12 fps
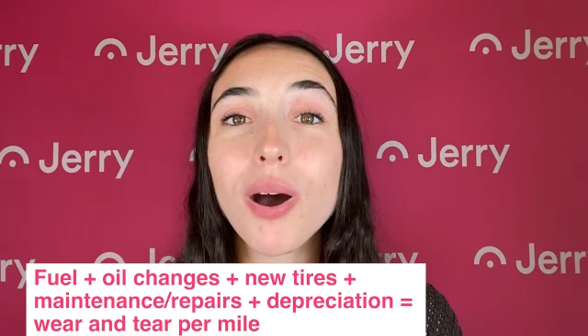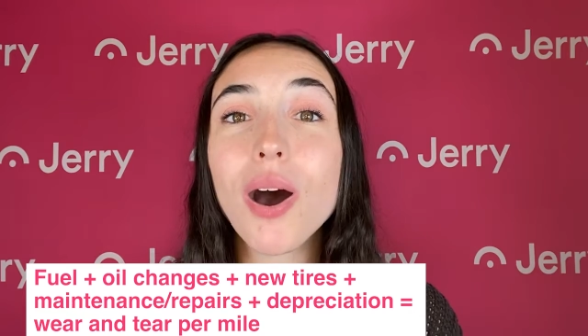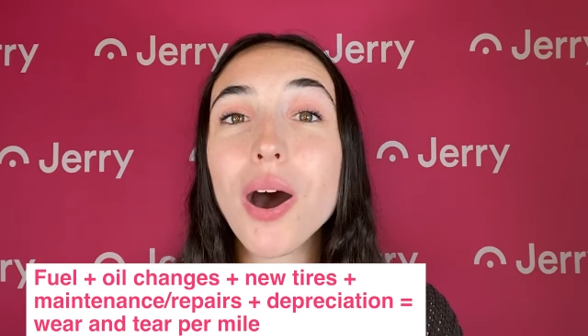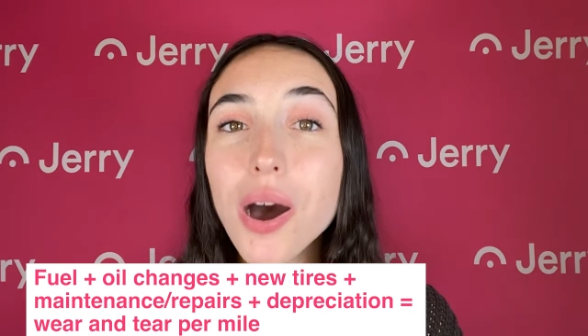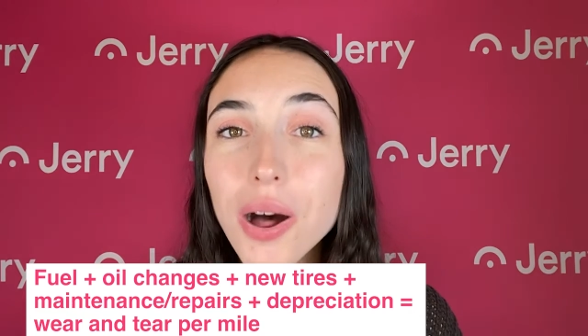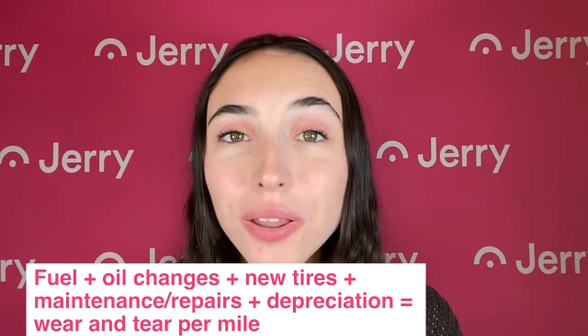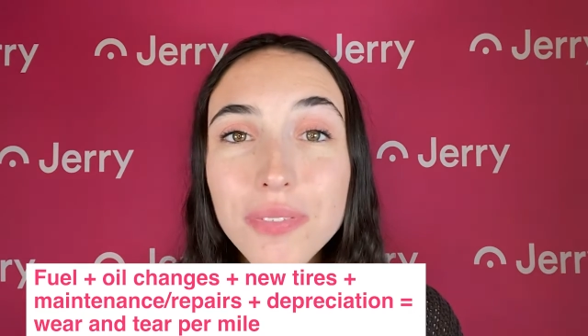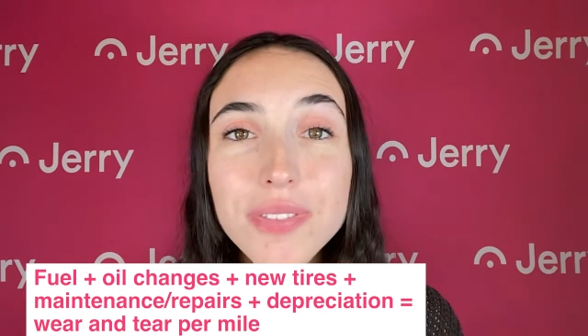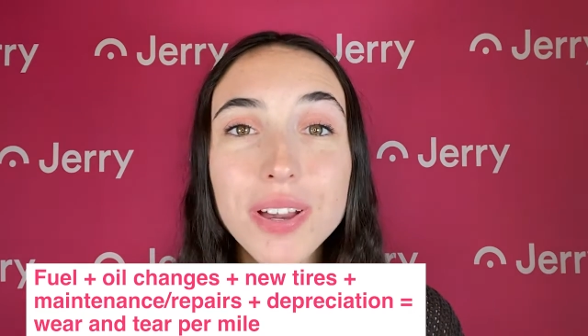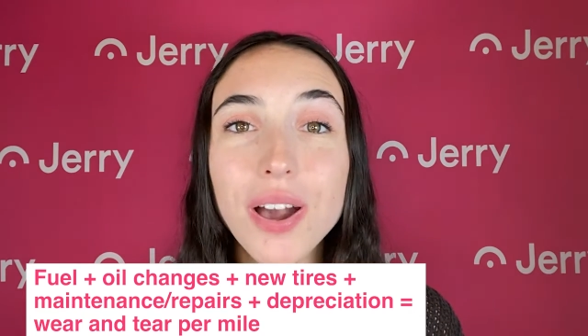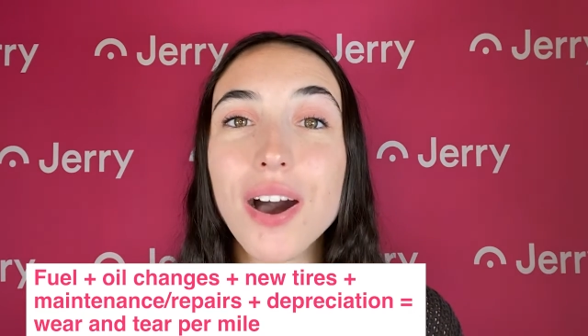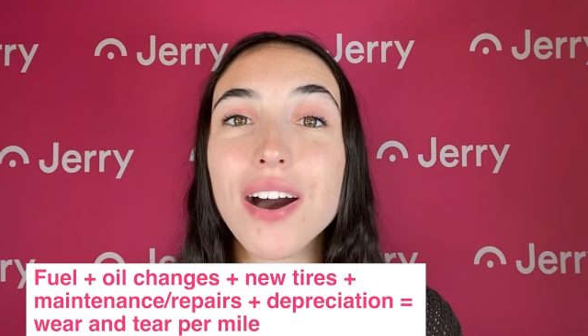all of the
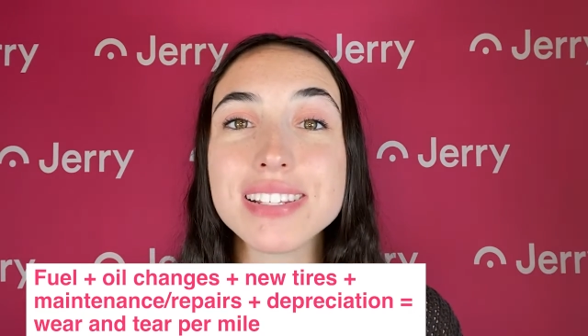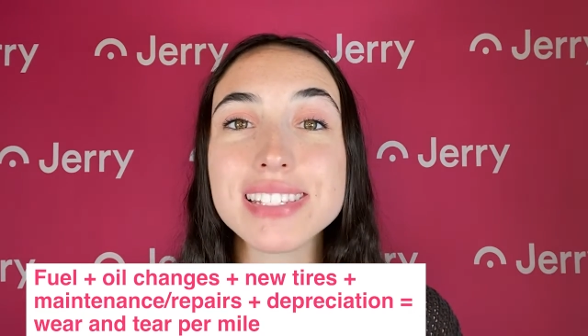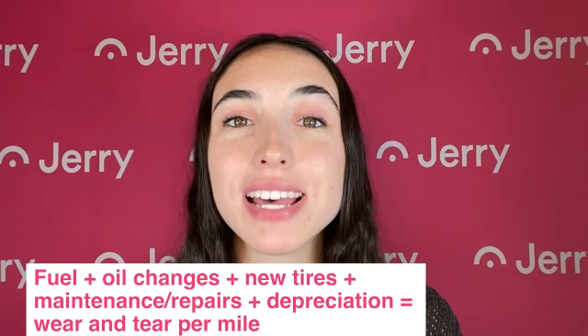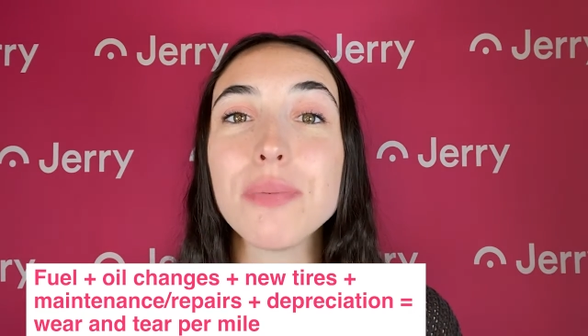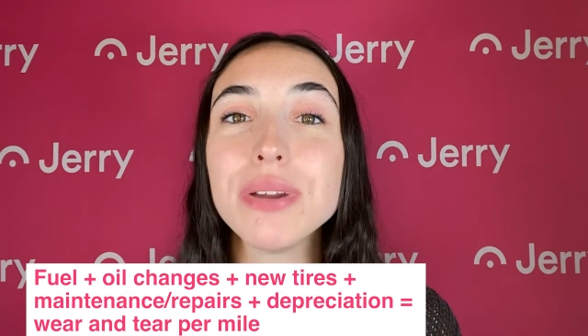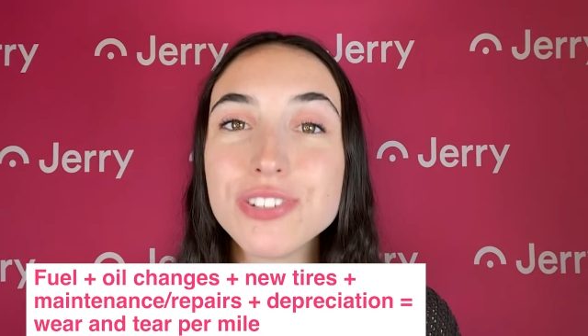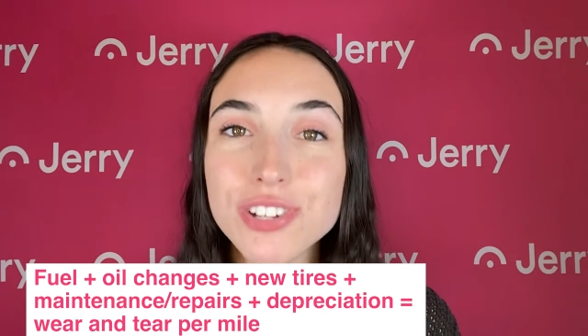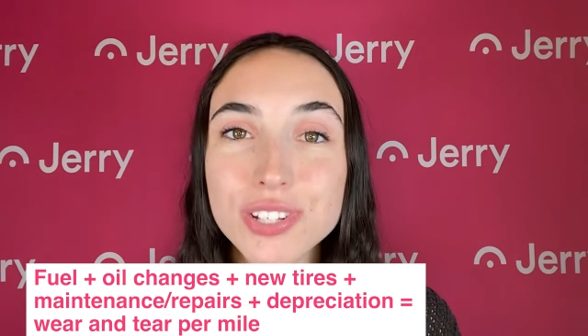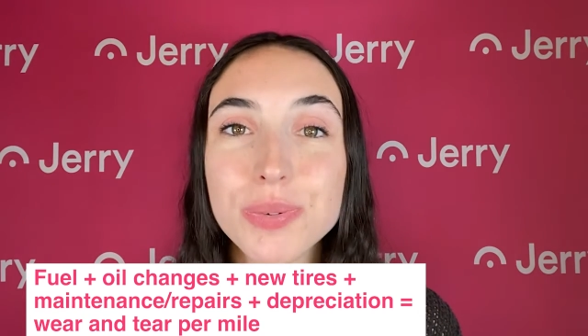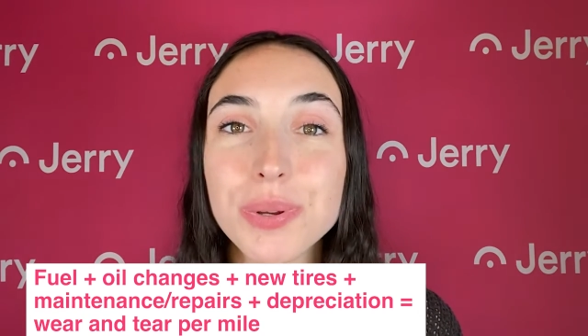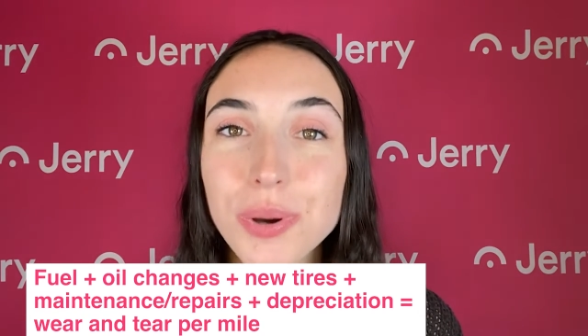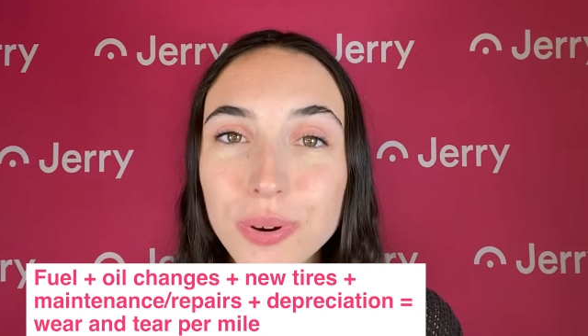costs that we just
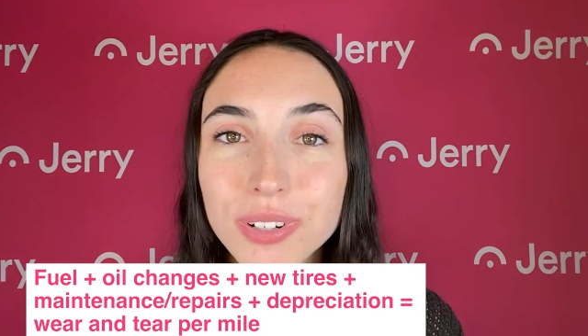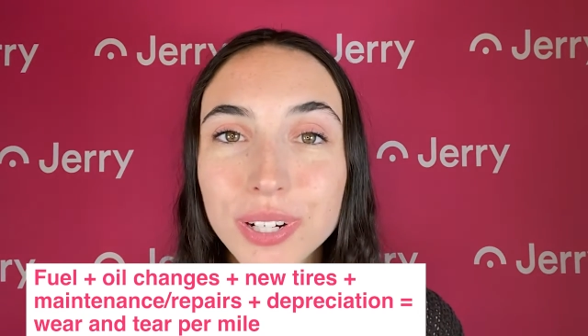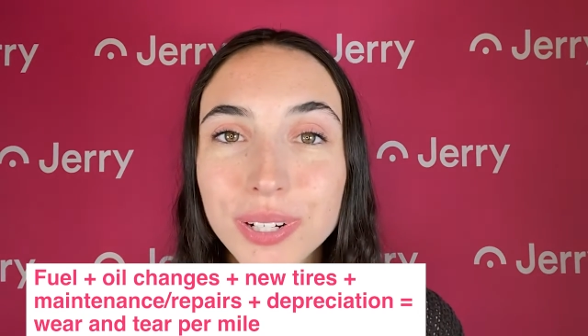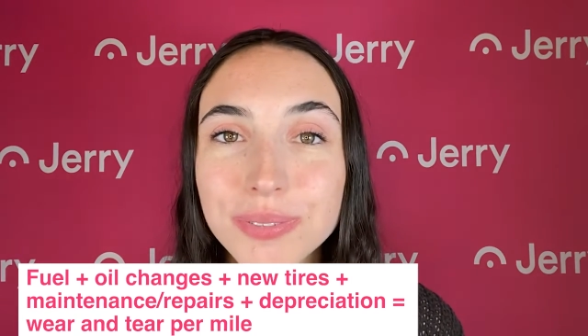went over.